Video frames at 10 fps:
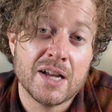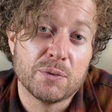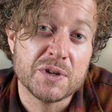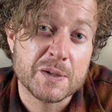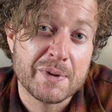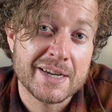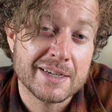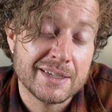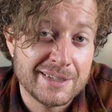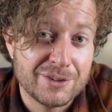We
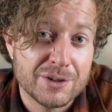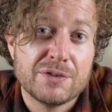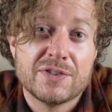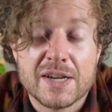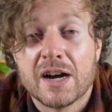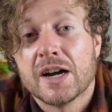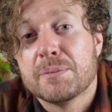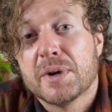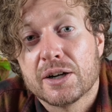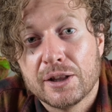spend a lot of
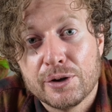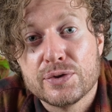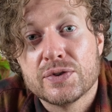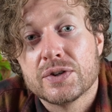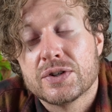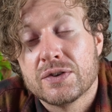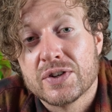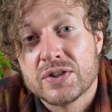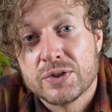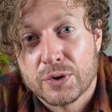time close to the
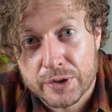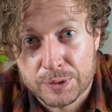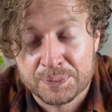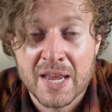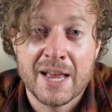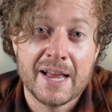soil.